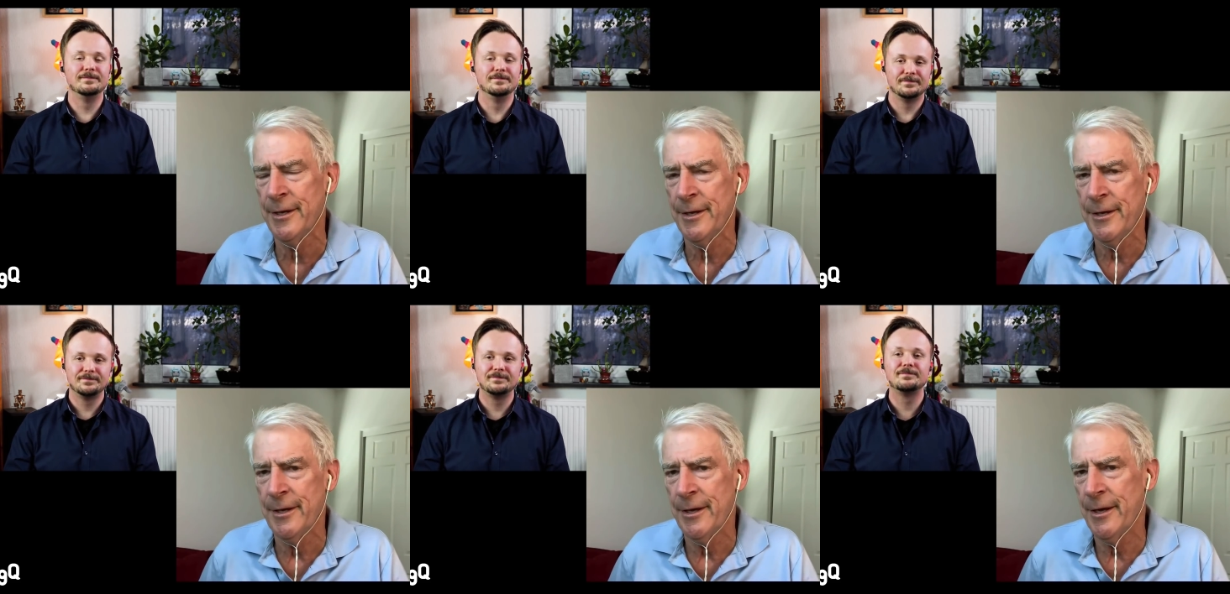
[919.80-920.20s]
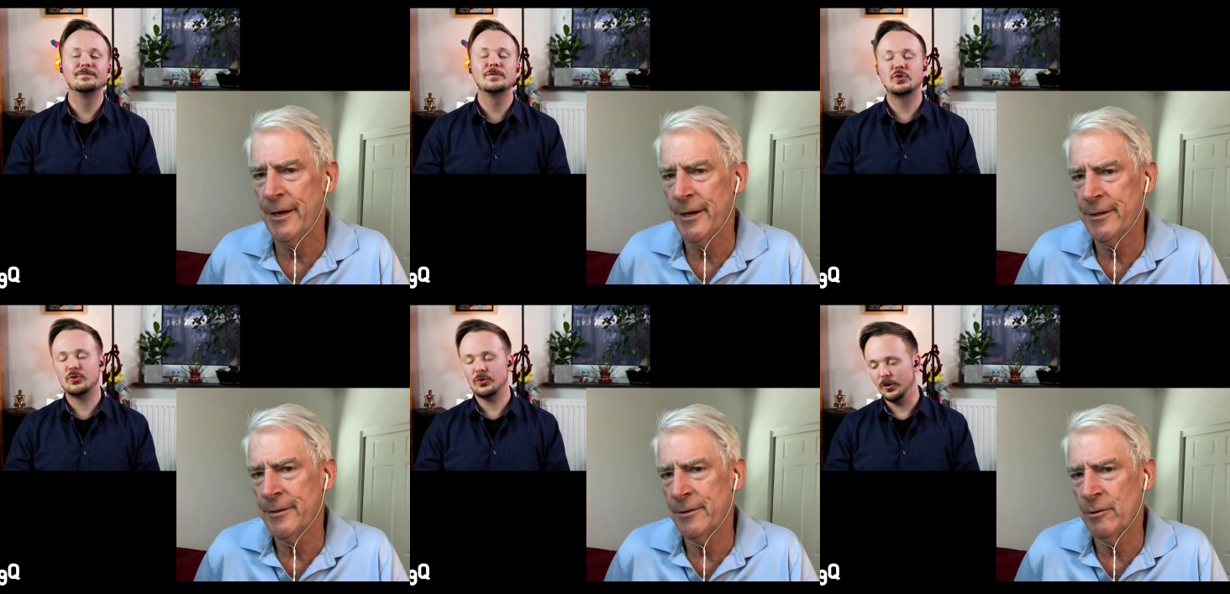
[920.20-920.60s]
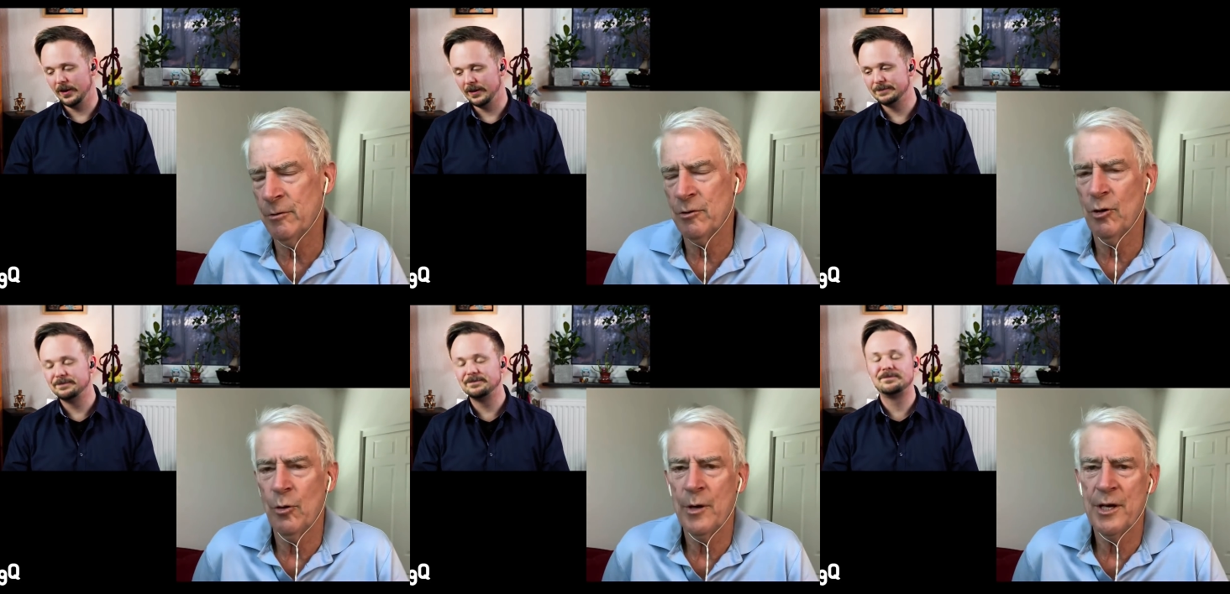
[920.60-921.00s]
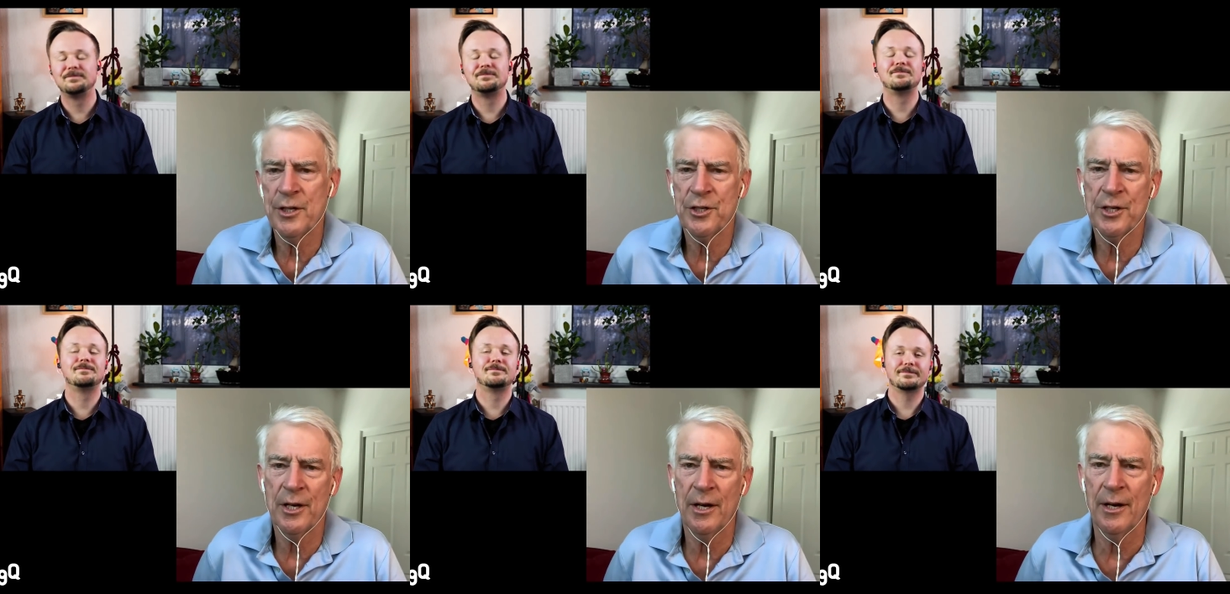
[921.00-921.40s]
Speaker 1: uh, you know, sure.
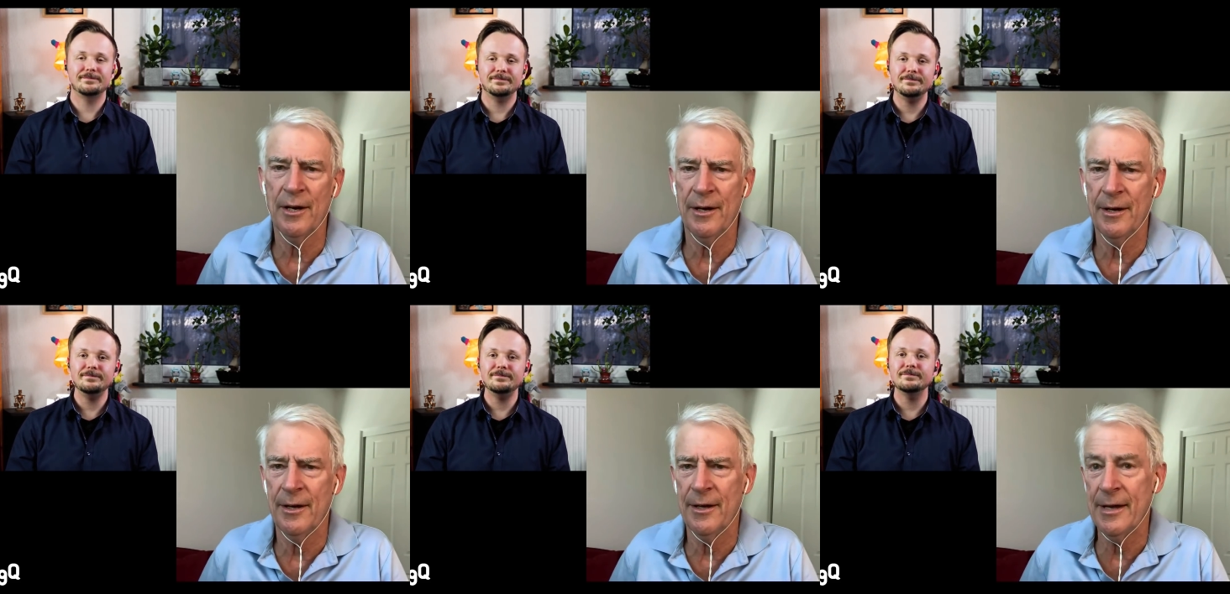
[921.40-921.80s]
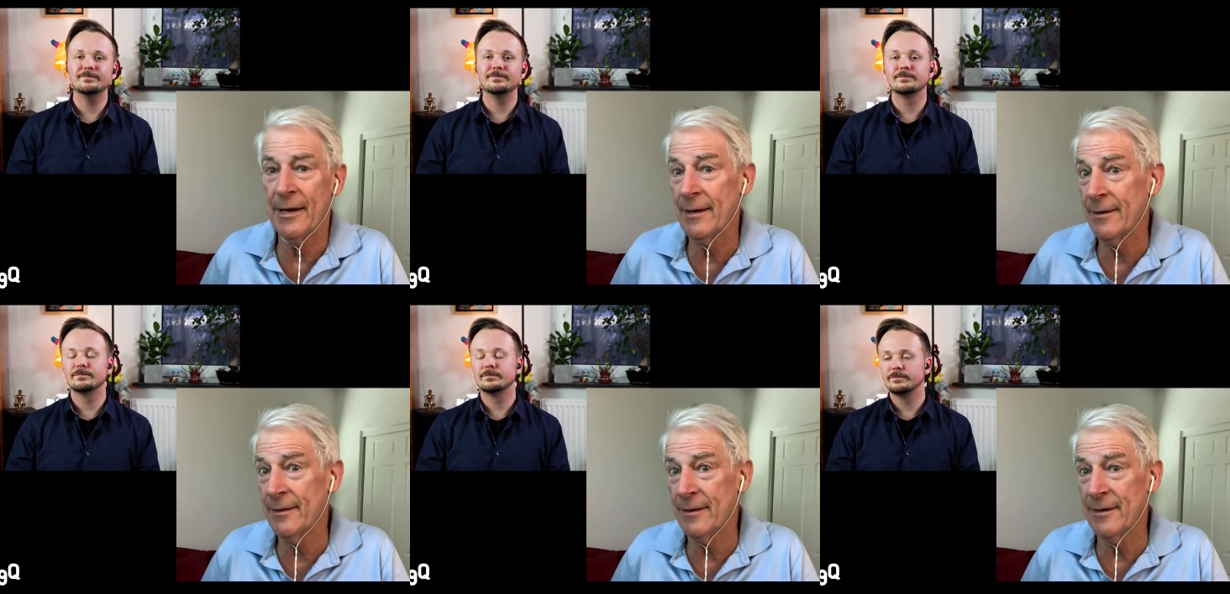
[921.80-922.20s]
Croatia, Italy,